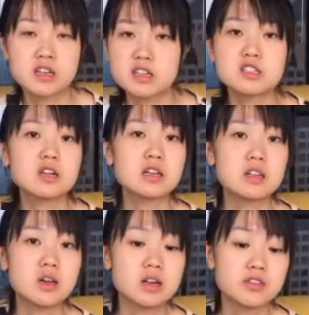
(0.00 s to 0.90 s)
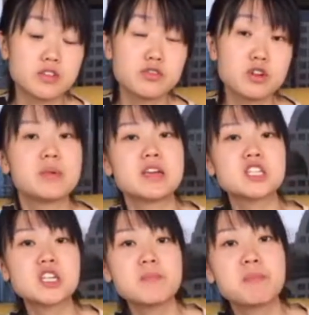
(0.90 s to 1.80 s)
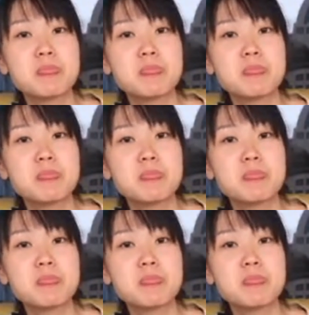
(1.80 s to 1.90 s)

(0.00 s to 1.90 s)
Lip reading: It's not a lot of information.